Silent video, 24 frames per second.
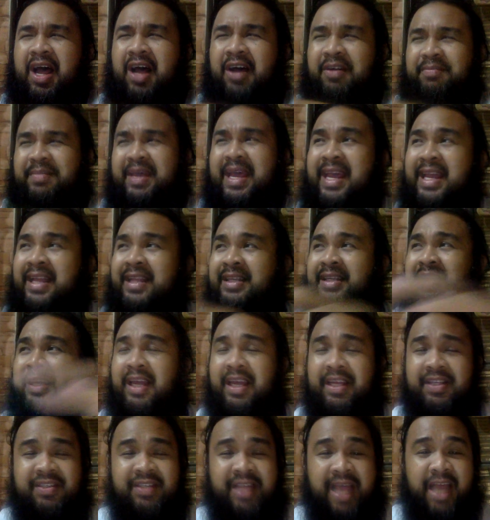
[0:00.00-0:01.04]
Oh, man,
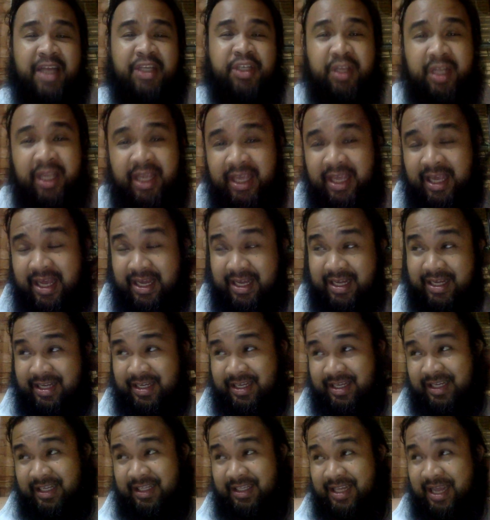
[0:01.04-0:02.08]
it's actually
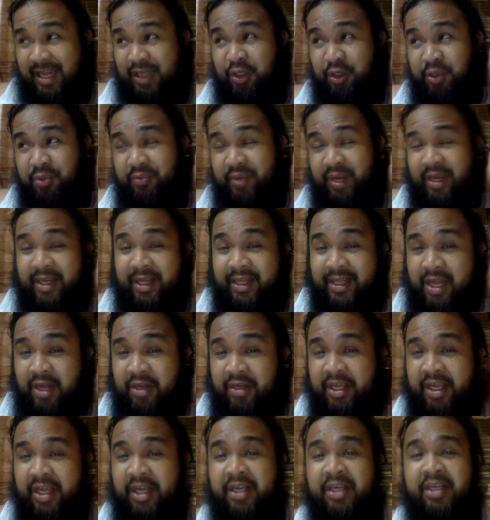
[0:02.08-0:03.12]
raining
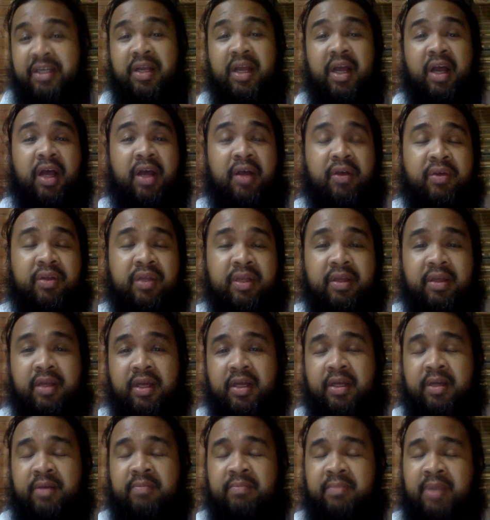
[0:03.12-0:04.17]
down here.
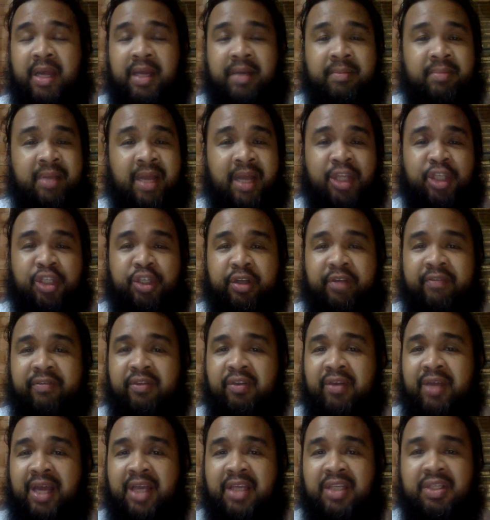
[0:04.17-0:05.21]
I'm not sure if
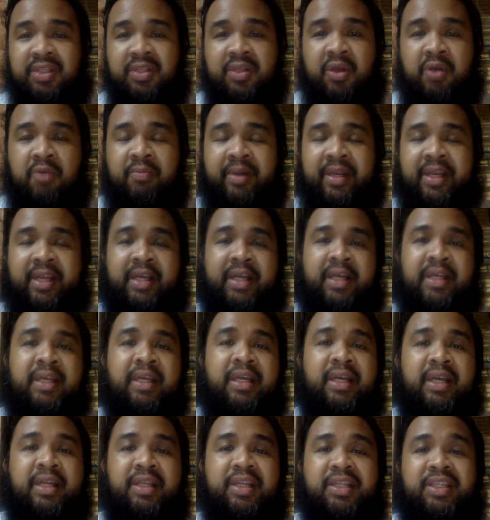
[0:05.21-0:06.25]
you guys know, but
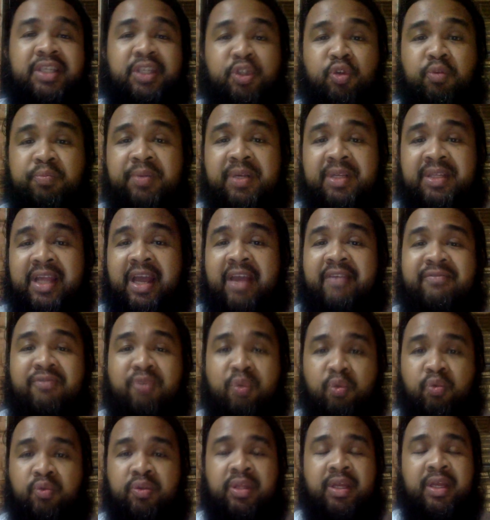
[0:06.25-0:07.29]
there's a super
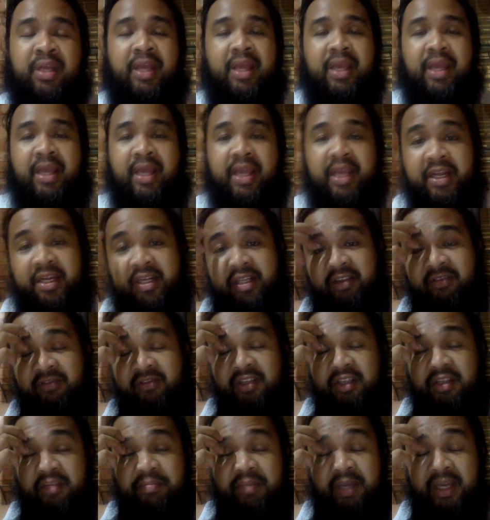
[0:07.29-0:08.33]
typhoon here in the
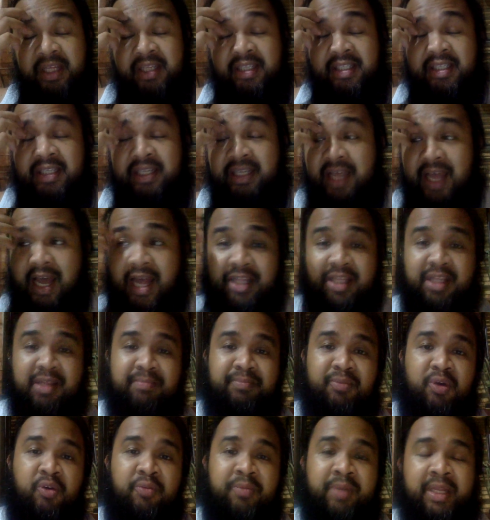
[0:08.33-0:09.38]
Philippines at the
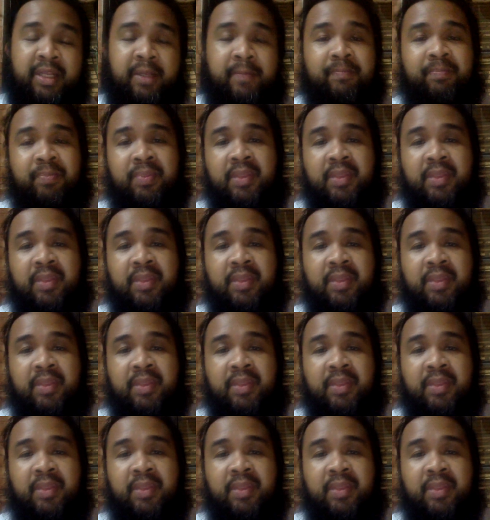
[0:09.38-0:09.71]
moment.